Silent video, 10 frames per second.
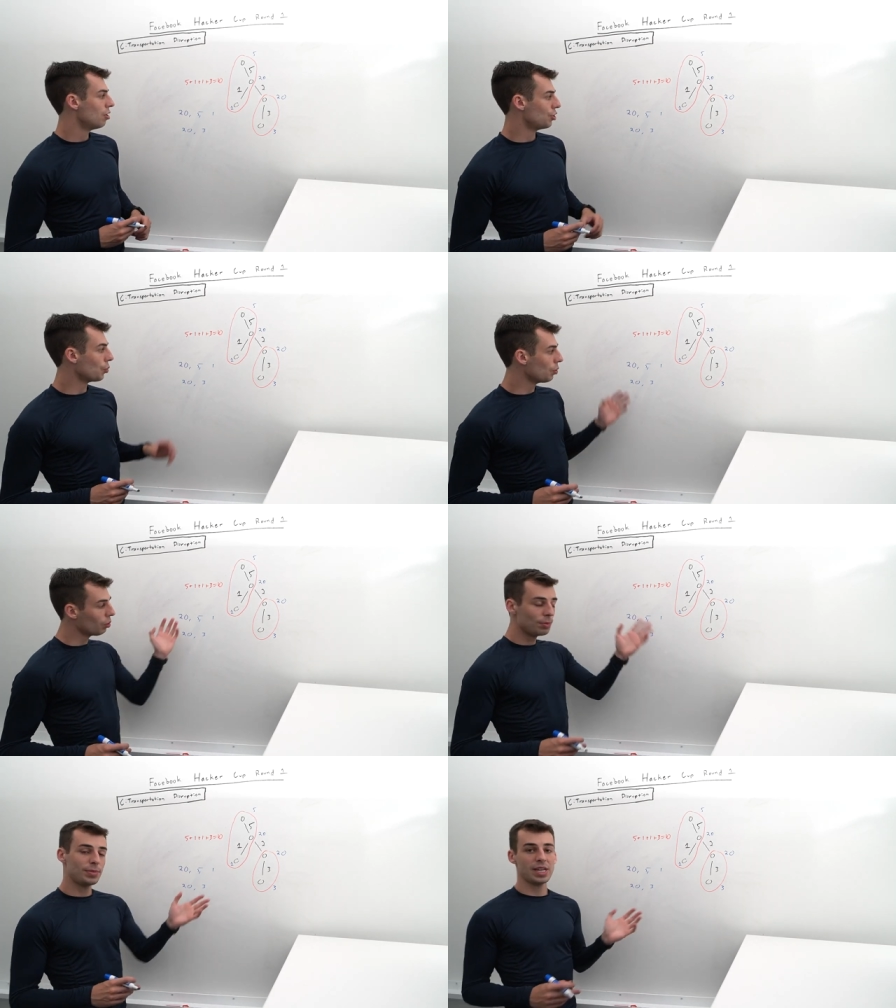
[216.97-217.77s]
So we
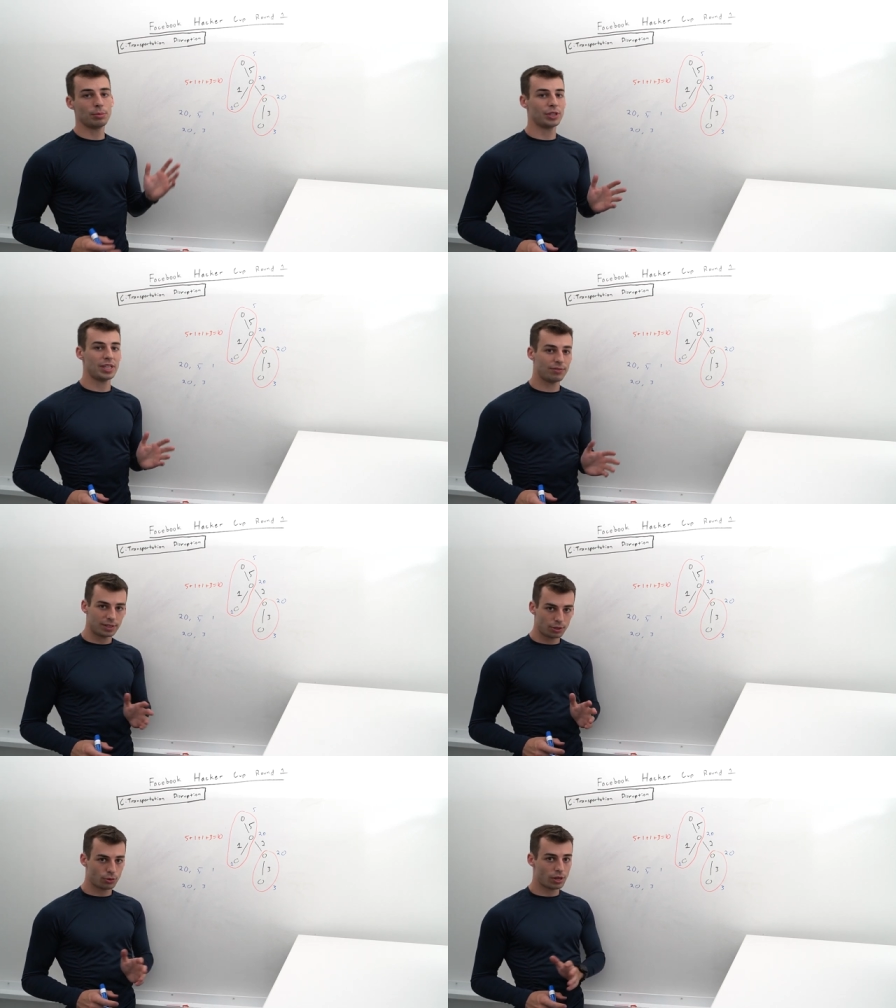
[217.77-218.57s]
wouldn't be able to even
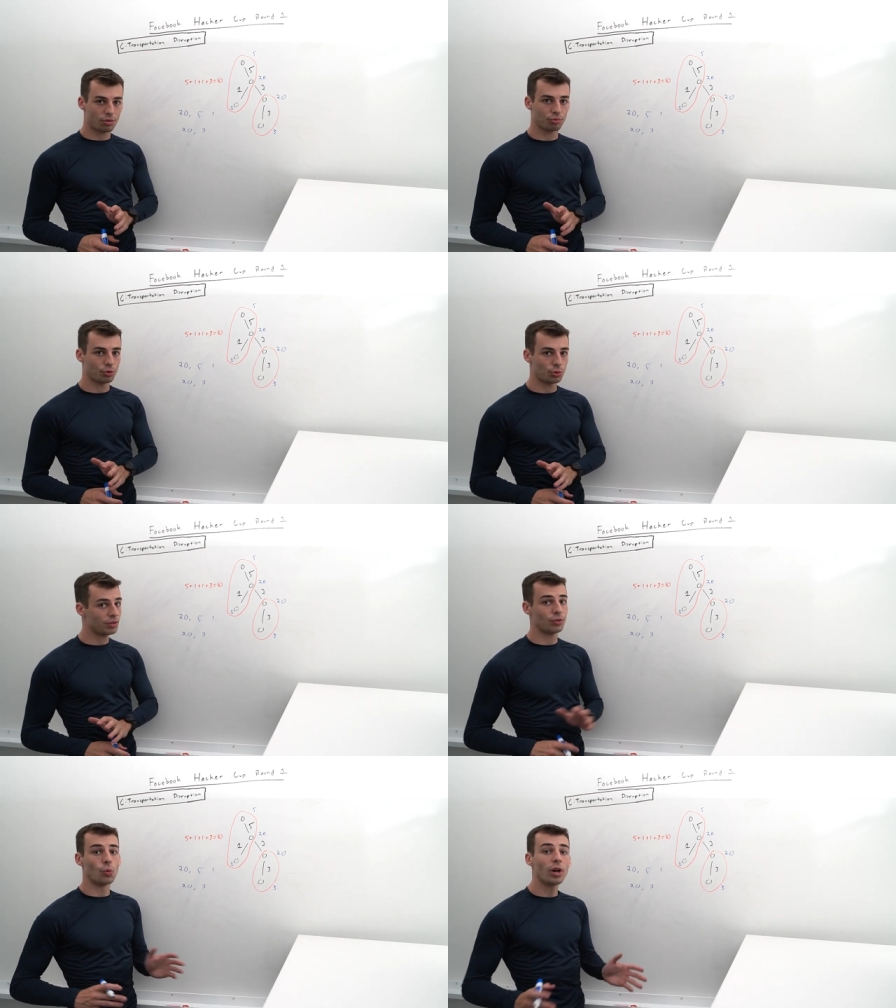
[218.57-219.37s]
iterate through
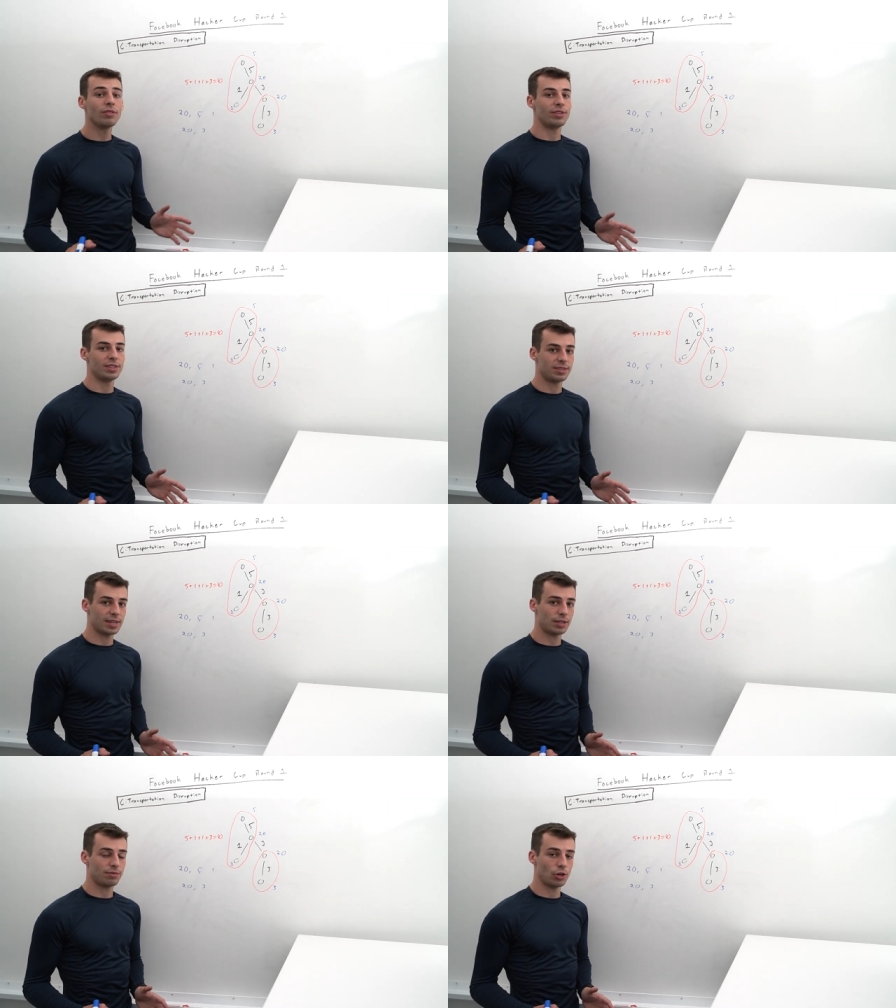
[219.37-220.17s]
even one of these
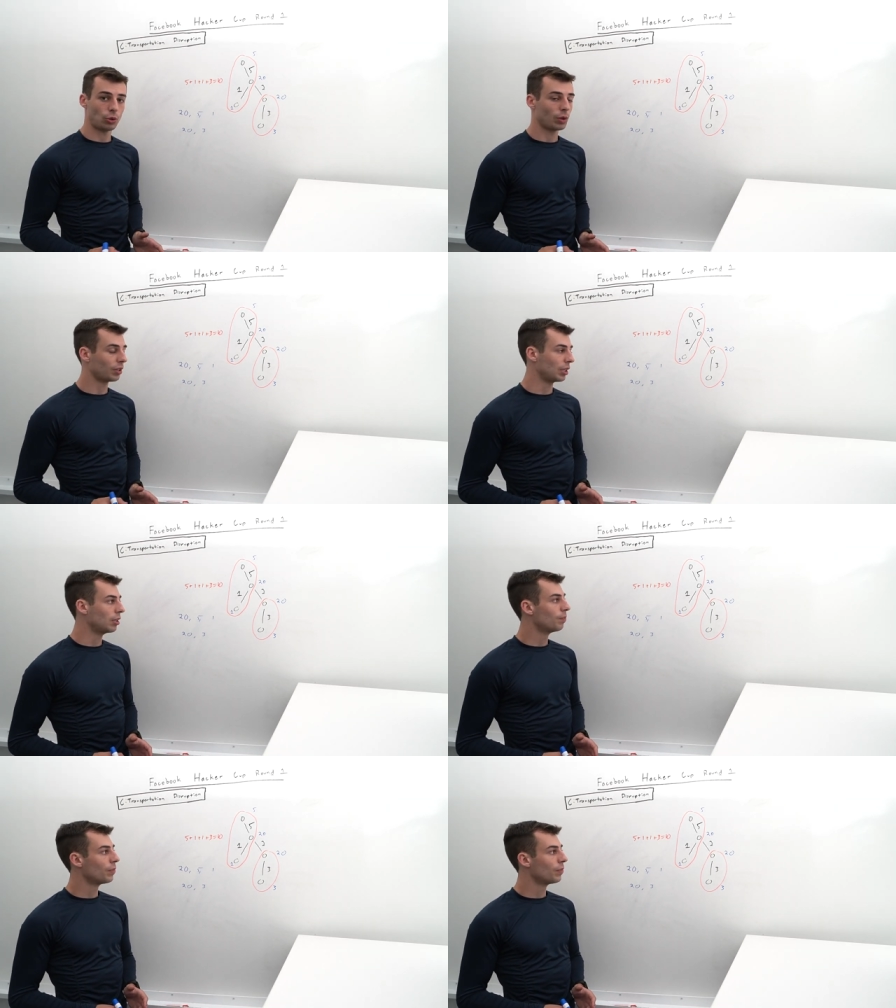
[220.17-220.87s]
sets very quickly.